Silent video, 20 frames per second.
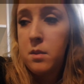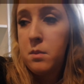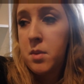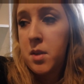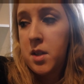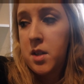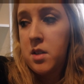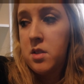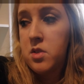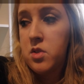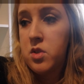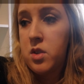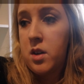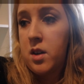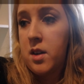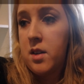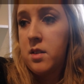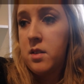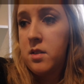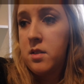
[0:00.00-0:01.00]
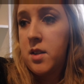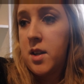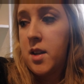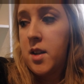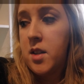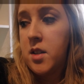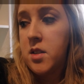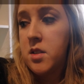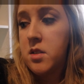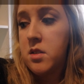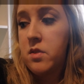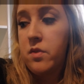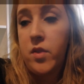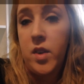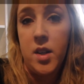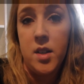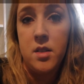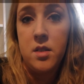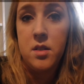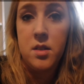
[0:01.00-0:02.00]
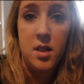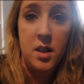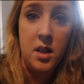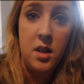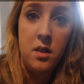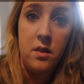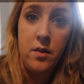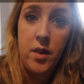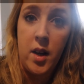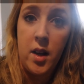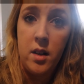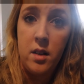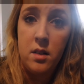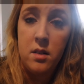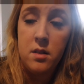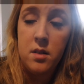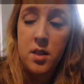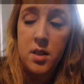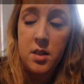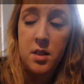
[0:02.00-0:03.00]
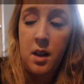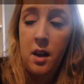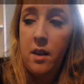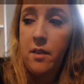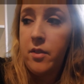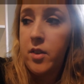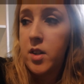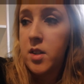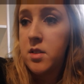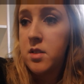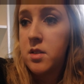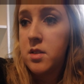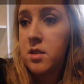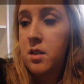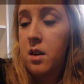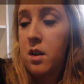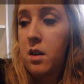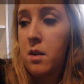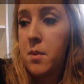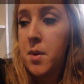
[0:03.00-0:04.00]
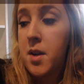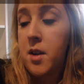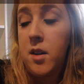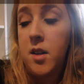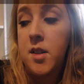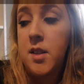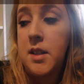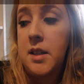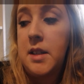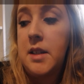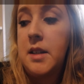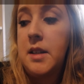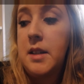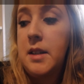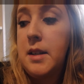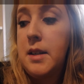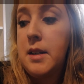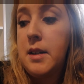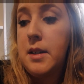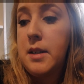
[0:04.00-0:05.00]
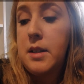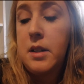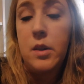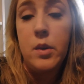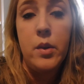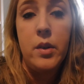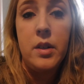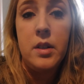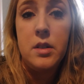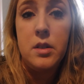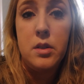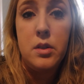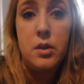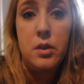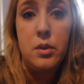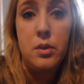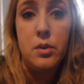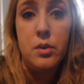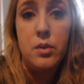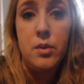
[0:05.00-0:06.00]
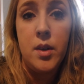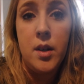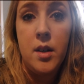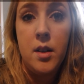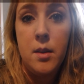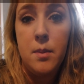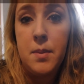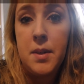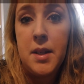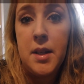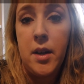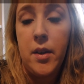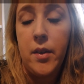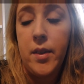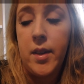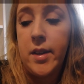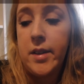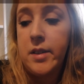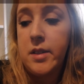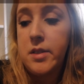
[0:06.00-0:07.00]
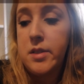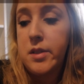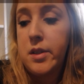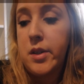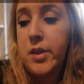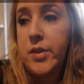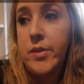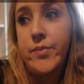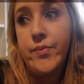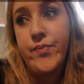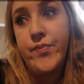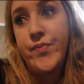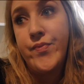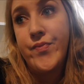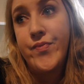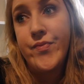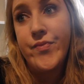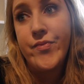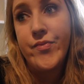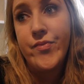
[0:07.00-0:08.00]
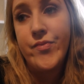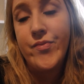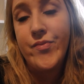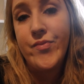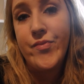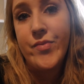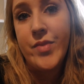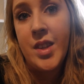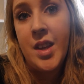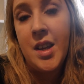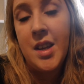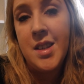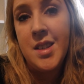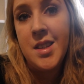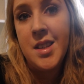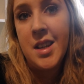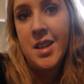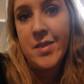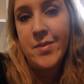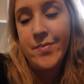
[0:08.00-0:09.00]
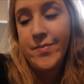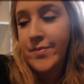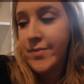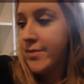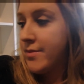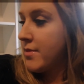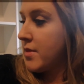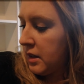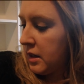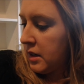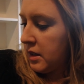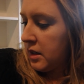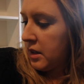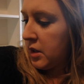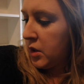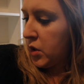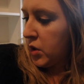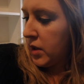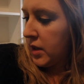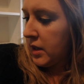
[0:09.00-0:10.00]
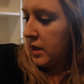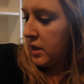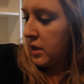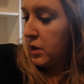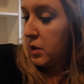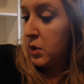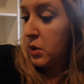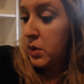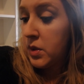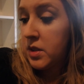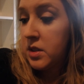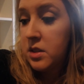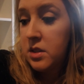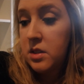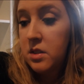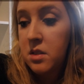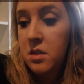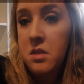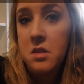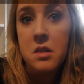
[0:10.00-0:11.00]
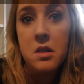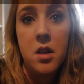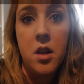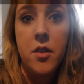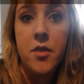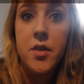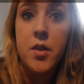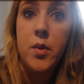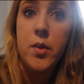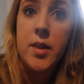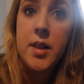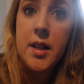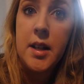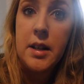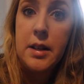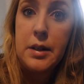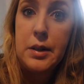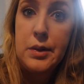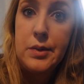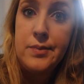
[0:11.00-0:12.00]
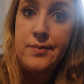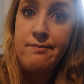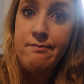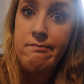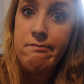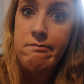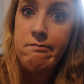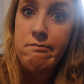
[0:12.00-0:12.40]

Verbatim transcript: because John and his friends that he invited, his guy friends, are apparently going to be down there. So, yeah, hi ho, hi ho, it's off to work I go.